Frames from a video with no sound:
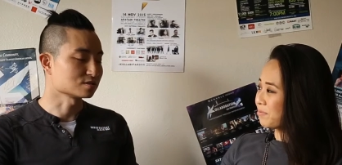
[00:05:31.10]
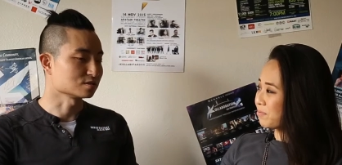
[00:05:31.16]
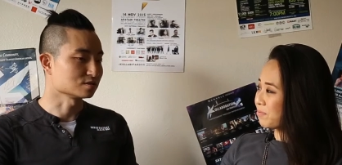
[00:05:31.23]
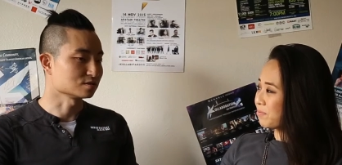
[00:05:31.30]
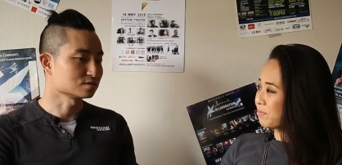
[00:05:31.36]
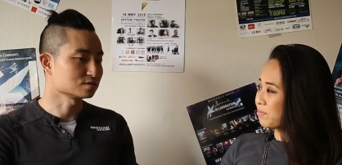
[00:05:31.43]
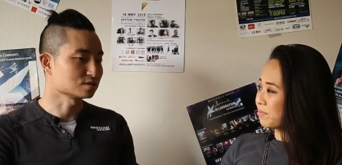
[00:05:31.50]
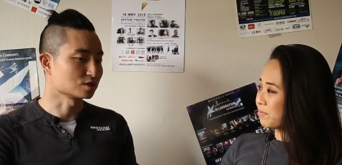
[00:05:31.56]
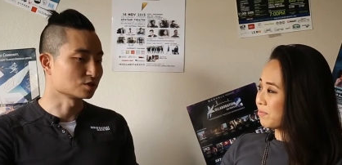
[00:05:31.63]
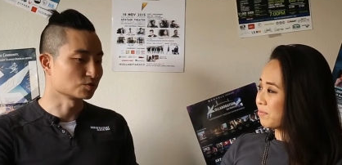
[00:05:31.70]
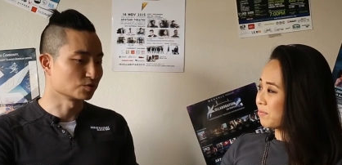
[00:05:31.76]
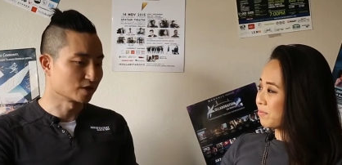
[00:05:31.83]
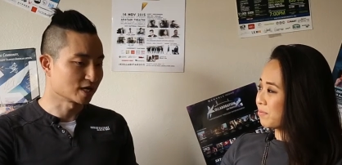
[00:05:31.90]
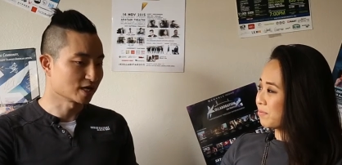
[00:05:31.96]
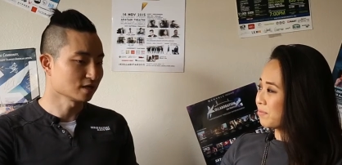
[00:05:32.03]
Speaker 1: to, to
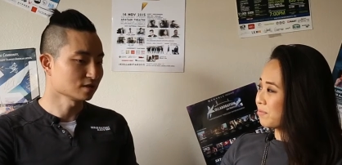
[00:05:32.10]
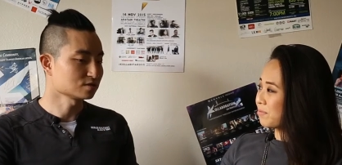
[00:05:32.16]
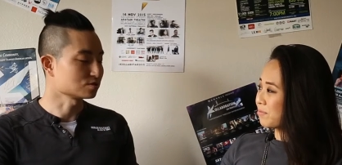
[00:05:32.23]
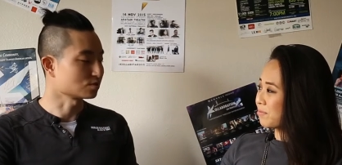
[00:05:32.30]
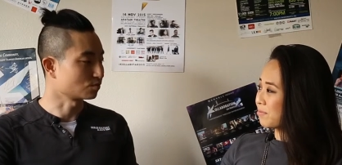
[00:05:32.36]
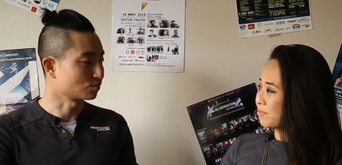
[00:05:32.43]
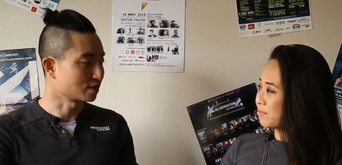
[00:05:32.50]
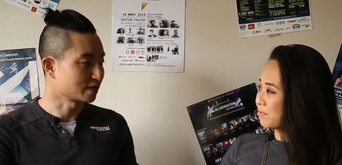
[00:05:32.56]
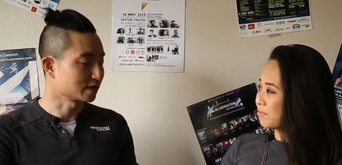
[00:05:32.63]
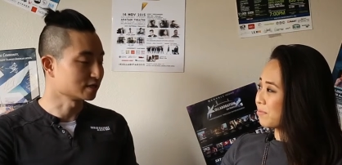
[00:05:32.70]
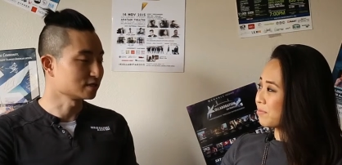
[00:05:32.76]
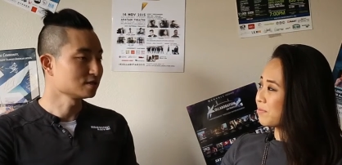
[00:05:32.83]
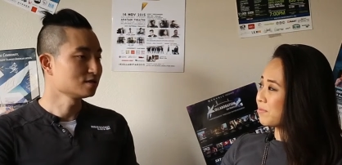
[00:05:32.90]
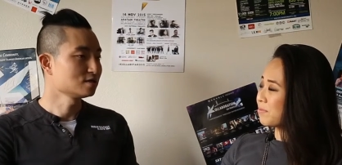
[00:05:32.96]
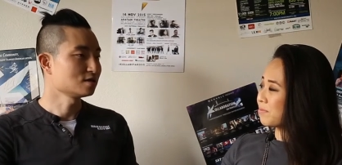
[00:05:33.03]
create, to write,
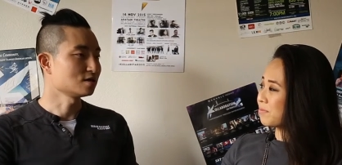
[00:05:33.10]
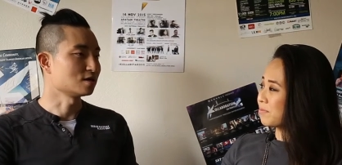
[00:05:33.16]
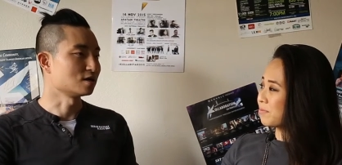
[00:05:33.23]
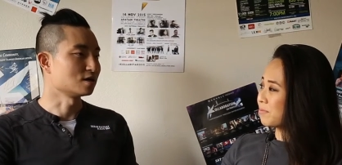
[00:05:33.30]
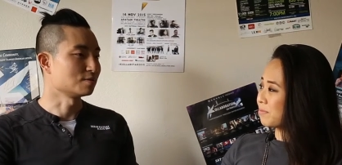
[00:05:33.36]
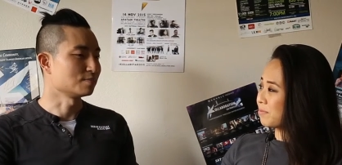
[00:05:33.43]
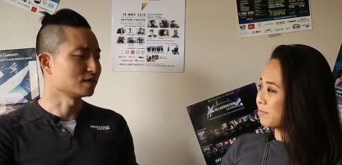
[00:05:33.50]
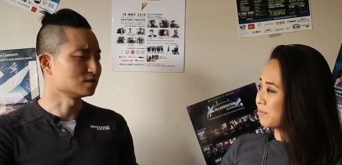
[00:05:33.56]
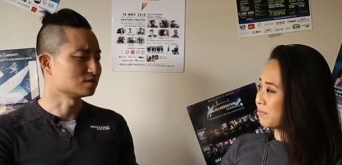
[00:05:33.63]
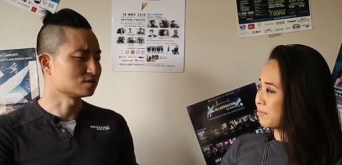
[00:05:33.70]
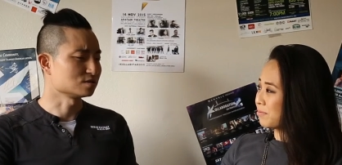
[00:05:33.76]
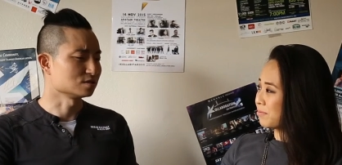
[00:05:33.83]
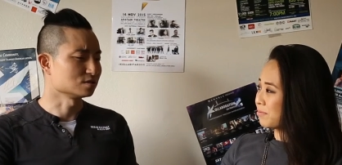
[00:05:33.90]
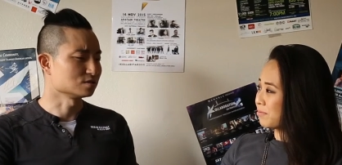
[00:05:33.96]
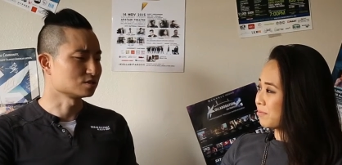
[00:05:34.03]
um, and
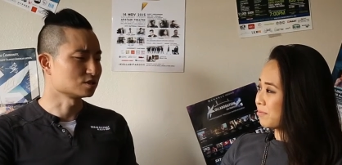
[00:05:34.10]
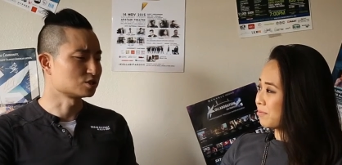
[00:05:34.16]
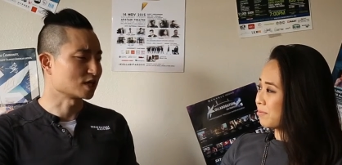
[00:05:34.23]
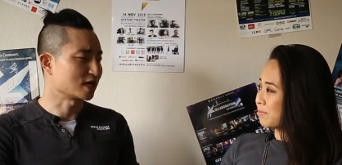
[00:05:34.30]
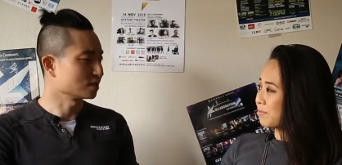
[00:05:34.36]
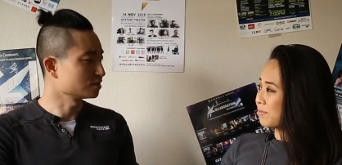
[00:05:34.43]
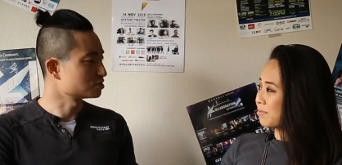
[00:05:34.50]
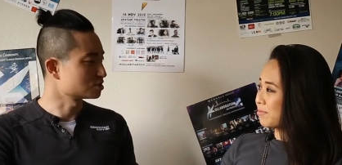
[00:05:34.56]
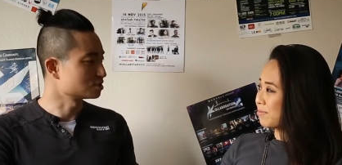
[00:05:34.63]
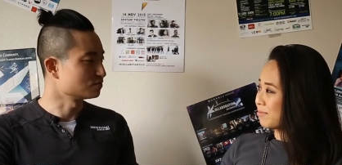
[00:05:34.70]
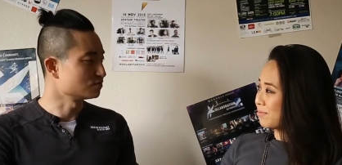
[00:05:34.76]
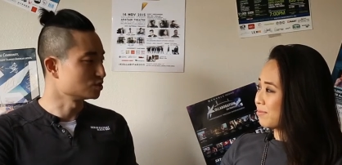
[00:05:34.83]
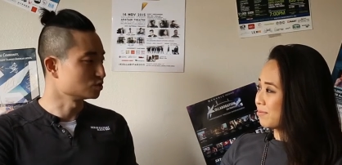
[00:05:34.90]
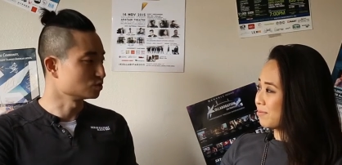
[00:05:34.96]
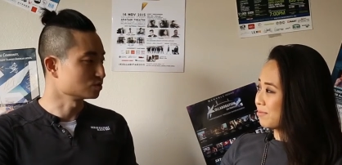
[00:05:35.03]
to, to challenge
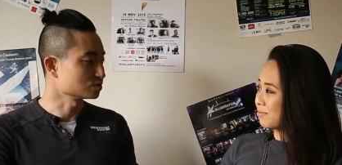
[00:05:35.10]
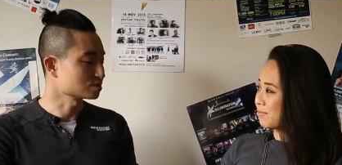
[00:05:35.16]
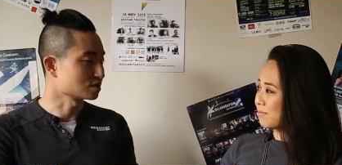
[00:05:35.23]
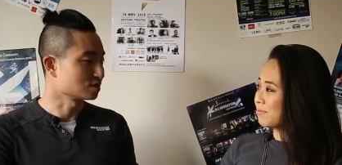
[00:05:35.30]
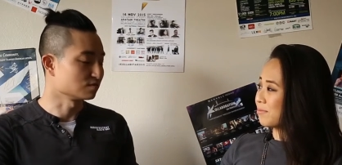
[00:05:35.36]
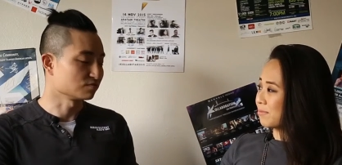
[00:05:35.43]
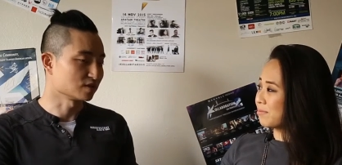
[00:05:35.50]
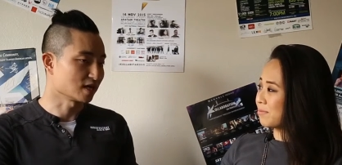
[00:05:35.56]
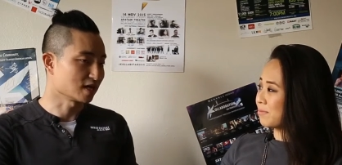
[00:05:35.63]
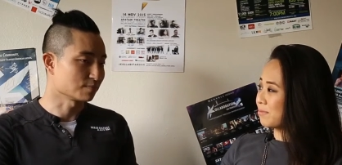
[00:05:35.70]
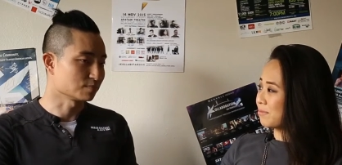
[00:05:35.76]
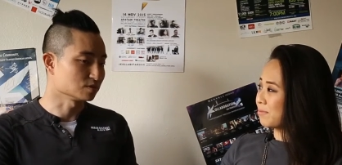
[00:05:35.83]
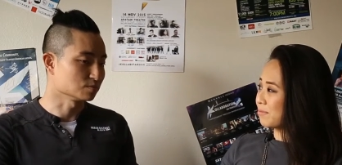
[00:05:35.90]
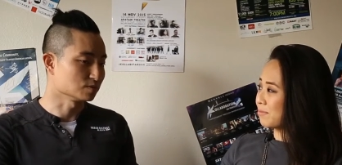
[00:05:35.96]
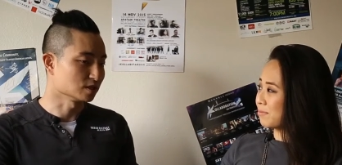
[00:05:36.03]
individuals. And if they
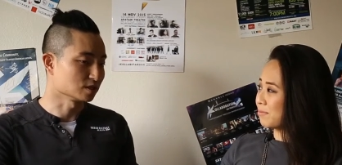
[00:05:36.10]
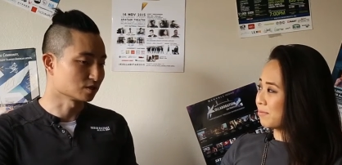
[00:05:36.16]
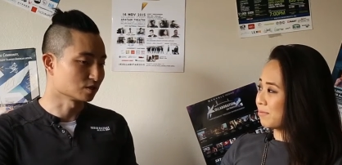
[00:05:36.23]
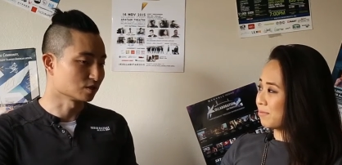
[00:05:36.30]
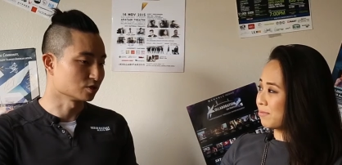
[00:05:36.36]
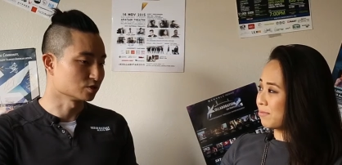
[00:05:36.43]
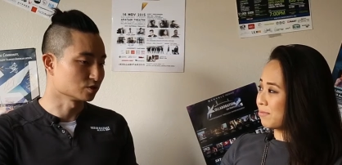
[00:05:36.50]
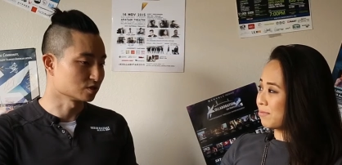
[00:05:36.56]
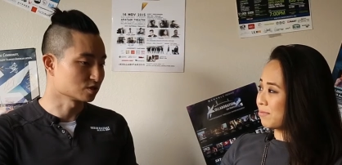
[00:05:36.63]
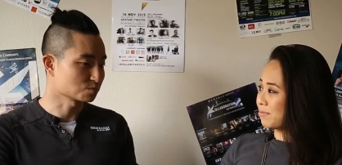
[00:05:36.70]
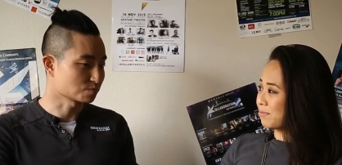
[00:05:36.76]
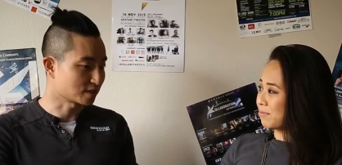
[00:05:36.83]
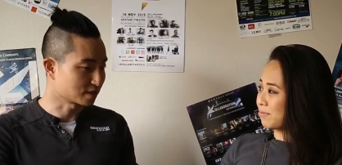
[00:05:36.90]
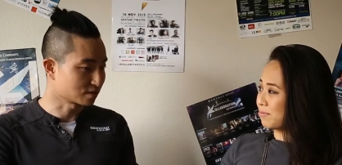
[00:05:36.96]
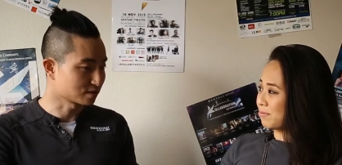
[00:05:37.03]
happen to be encouraged or
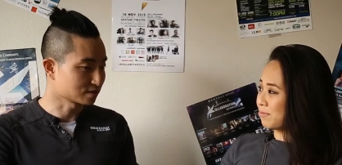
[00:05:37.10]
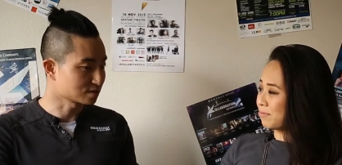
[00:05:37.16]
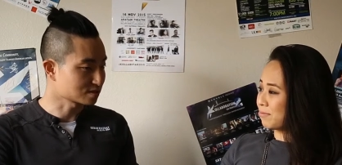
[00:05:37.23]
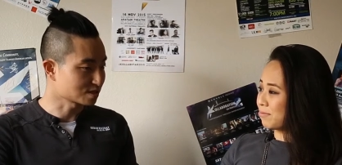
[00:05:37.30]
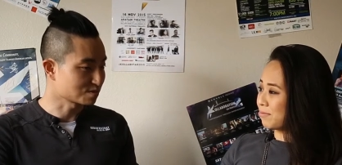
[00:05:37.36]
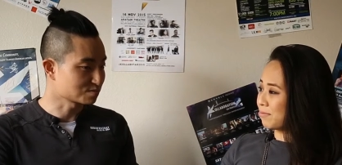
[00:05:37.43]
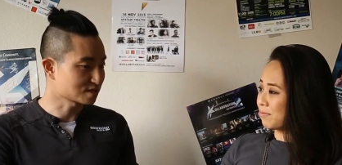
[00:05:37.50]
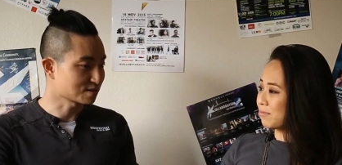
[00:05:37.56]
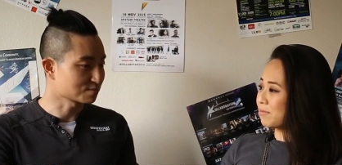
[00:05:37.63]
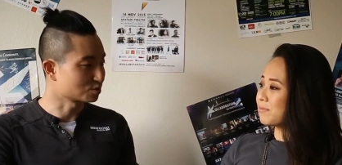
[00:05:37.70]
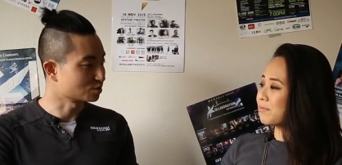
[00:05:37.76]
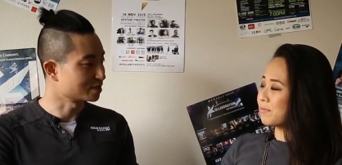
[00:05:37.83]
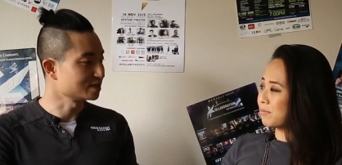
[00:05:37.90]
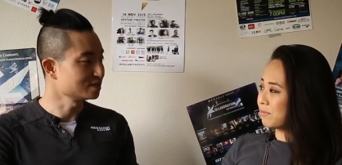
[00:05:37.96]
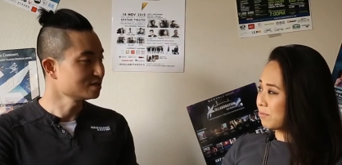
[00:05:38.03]
inspired at the same time,
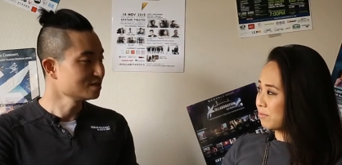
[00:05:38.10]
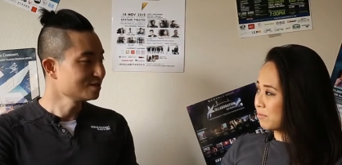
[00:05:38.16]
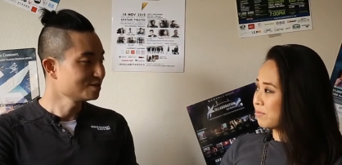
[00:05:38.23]
great.